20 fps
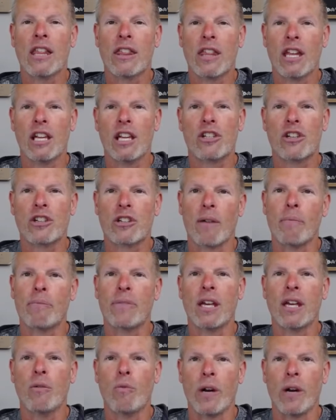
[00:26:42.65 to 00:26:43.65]
then it's
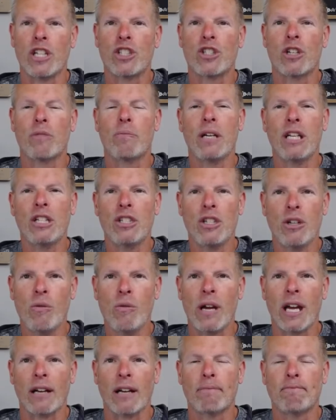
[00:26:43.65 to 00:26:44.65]
something we should be
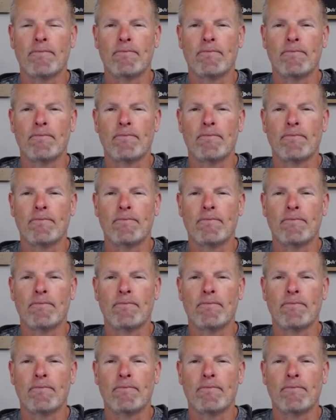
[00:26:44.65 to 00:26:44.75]
doing.